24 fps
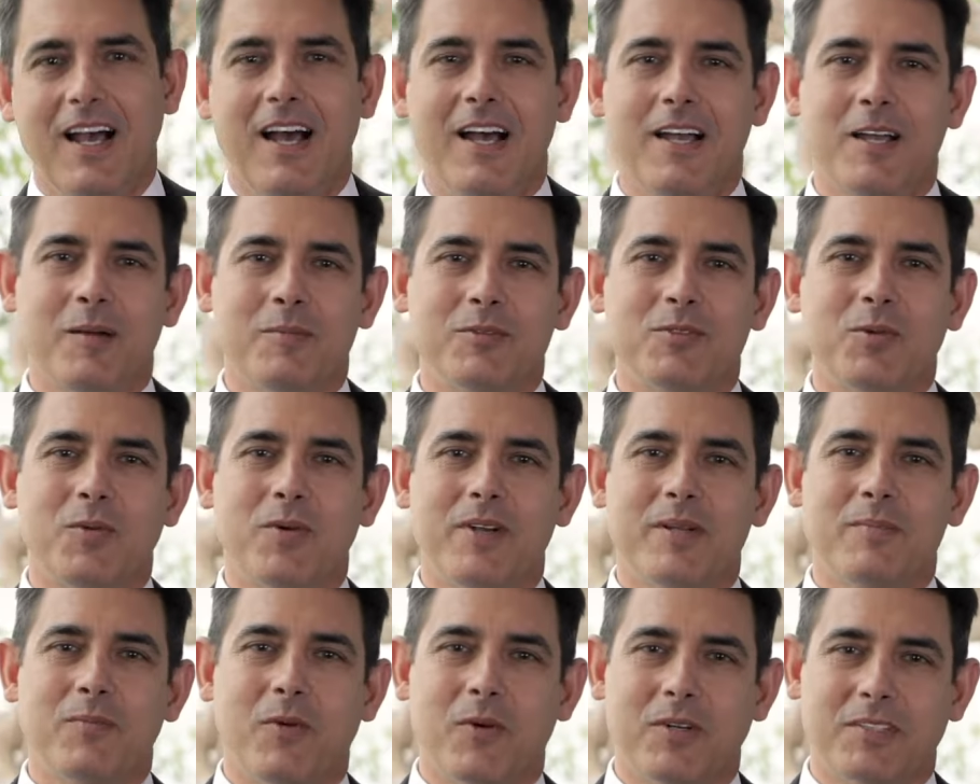Hi, I'm
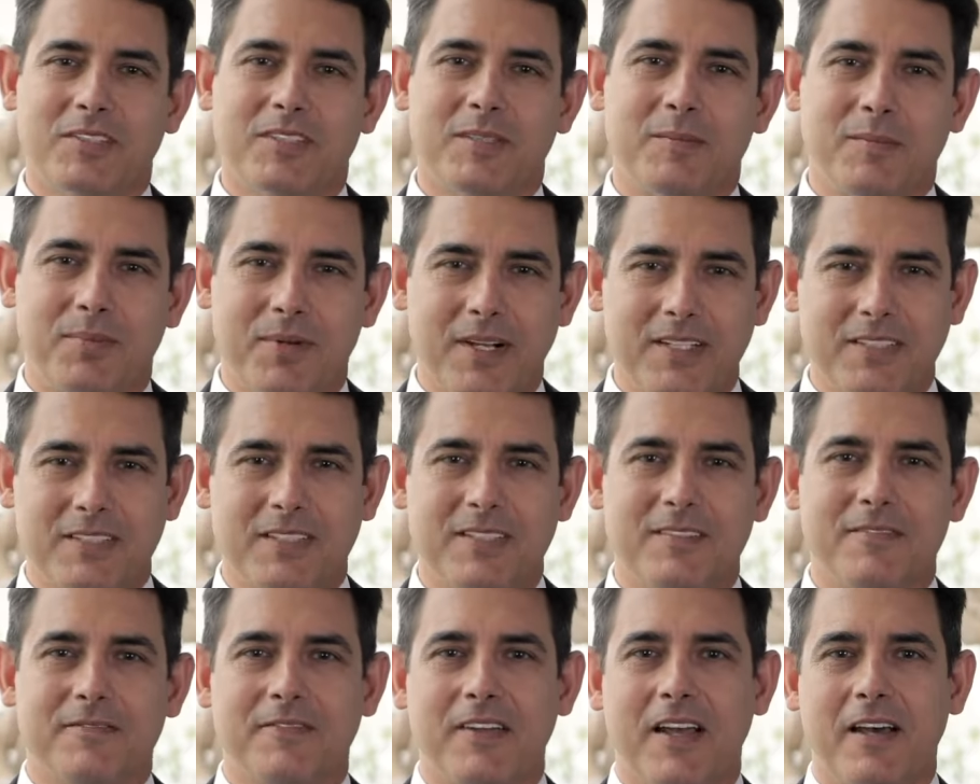Dwayne Morrison,
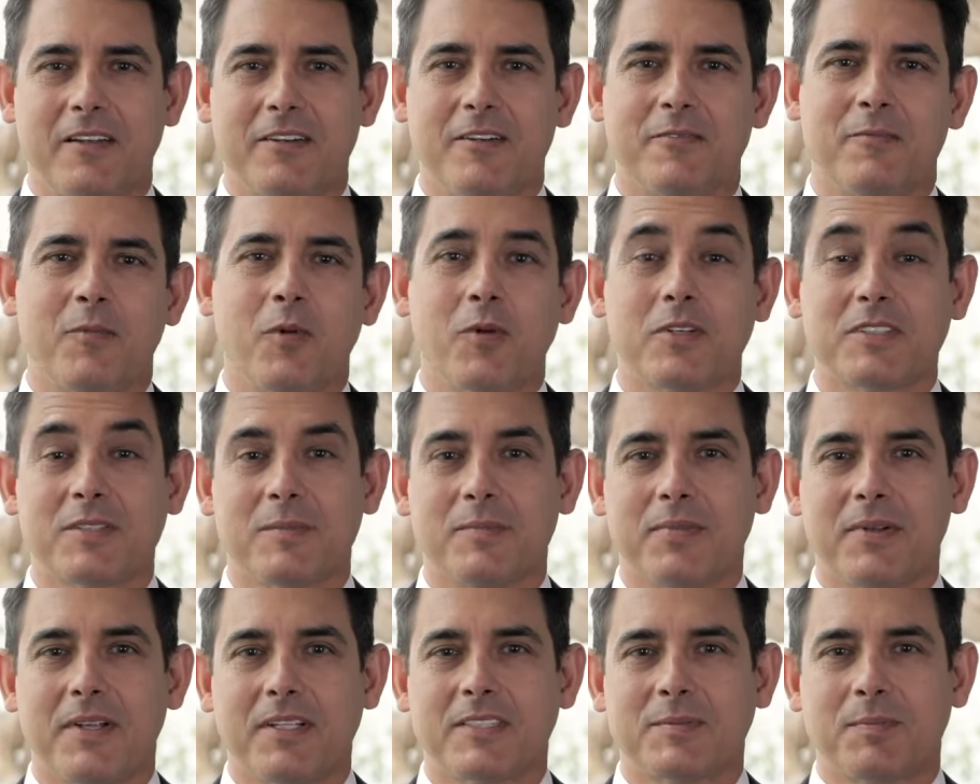president and founder of
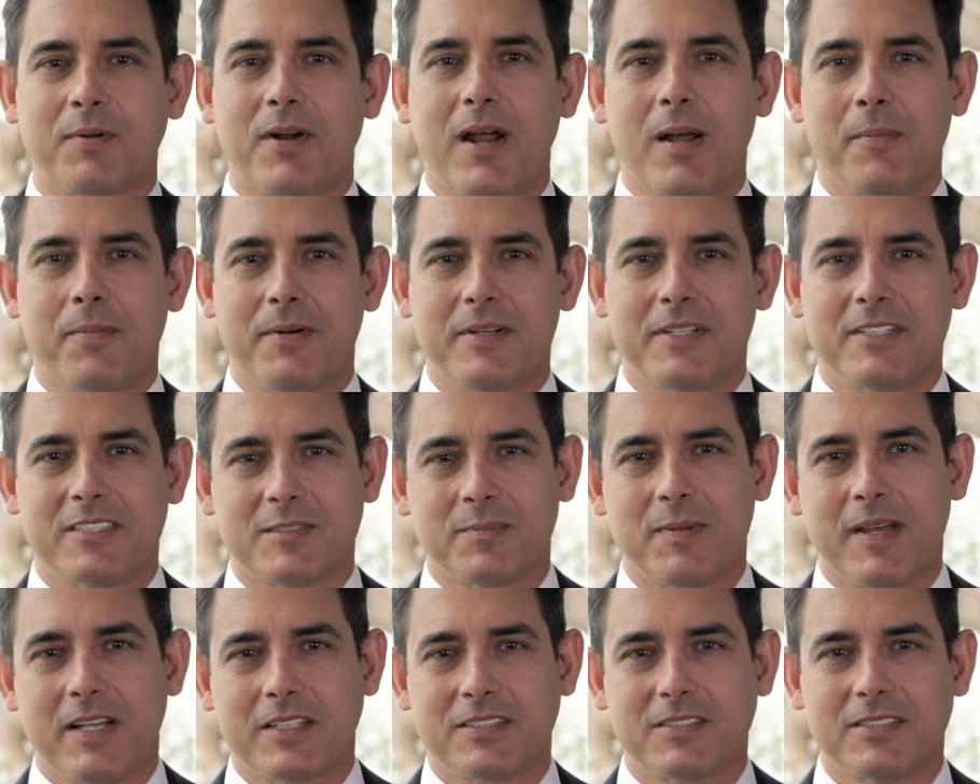Morrison Plus Property
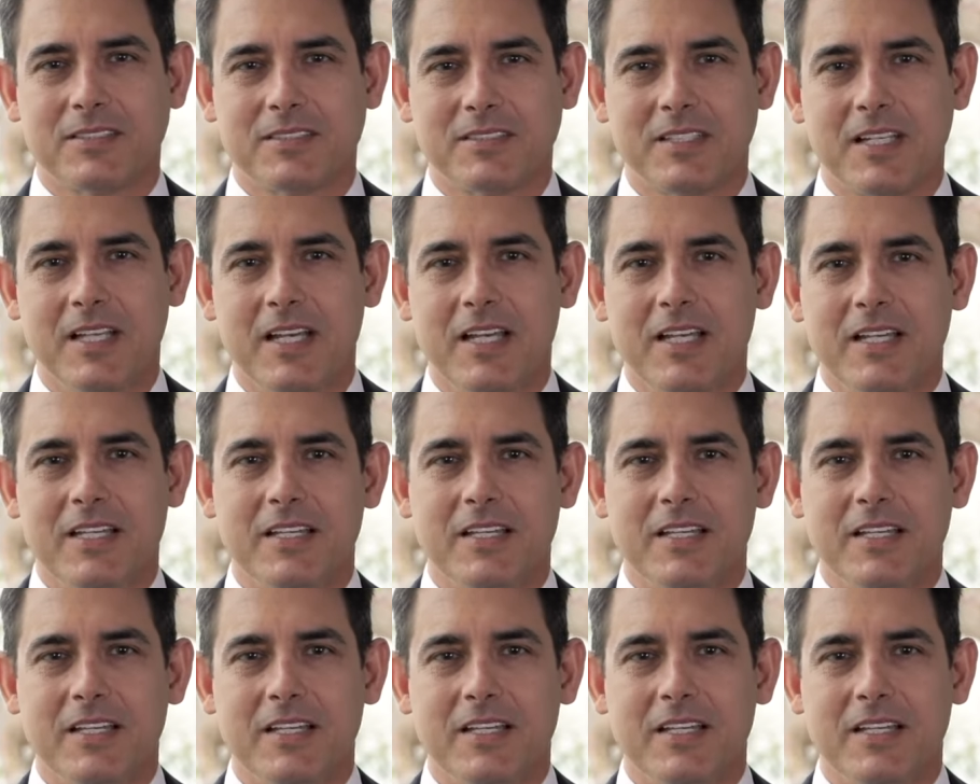Inspections.